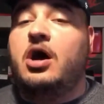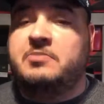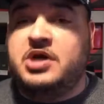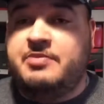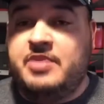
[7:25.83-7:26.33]

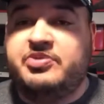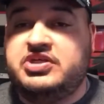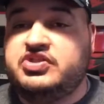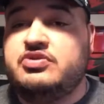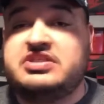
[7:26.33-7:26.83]
coming up pretty
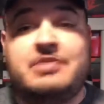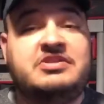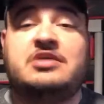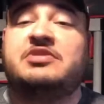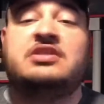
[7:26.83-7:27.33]
soon. It's going to be
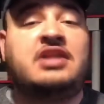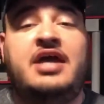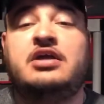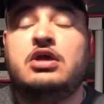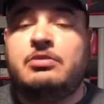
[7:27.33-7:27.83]
something
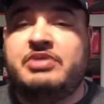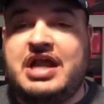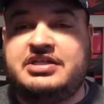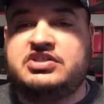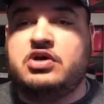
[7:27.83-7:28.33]
light, but
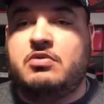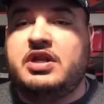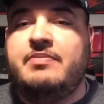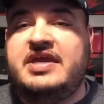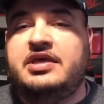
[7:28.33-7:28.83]
I just don't want
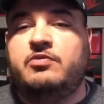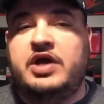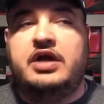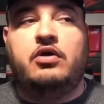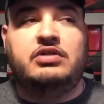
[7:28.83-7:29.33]
to make it
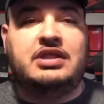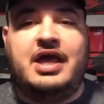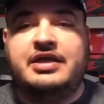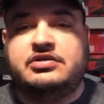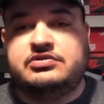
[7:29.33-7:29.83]
where only
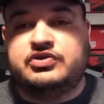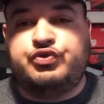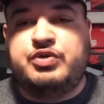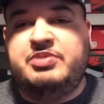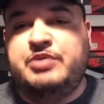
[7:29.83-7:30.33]
like
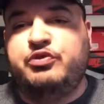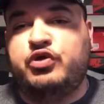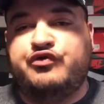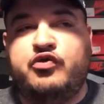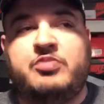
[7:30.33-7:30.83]
3 people
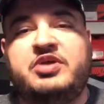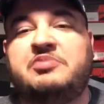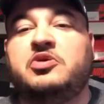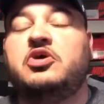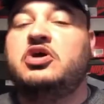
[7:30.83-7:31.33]
or 4
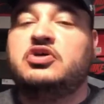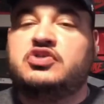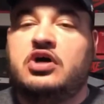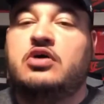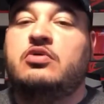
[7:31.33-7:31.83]
people.
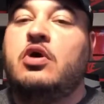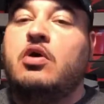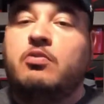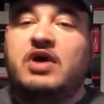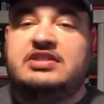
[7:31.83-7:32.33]
So
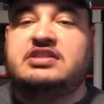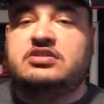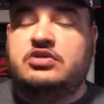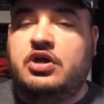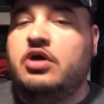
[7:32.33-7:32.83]
once,
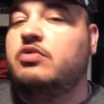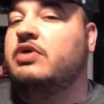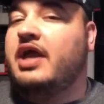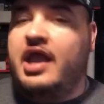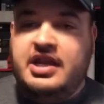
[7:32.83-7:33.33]
you know,
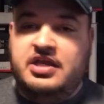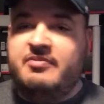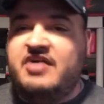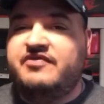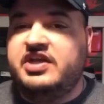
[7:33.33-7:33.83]
any of
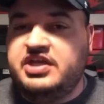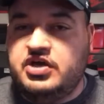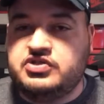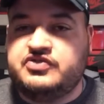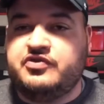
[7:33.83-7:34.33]
my
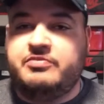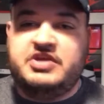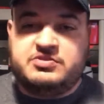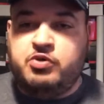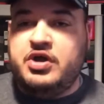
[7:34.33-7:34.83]
videos from
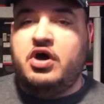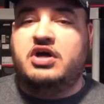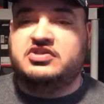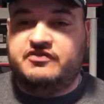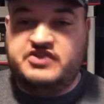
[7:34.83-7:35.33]
this point
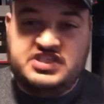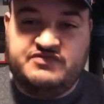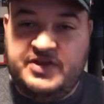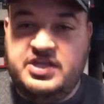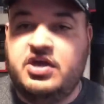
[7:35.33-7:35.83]
on, so if this
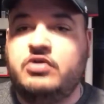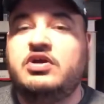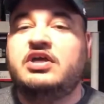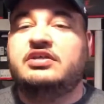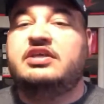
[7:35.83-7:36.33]
video
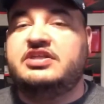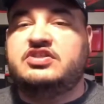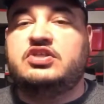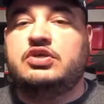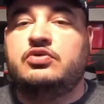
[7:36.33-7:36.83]

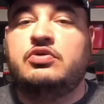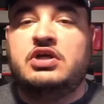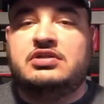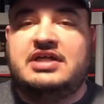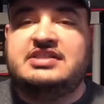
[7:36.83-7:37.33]
gets to,
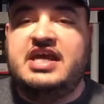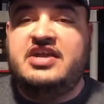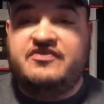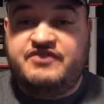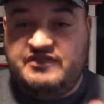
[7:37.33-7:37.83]
let's
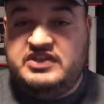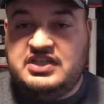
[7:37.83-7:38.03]
say, 50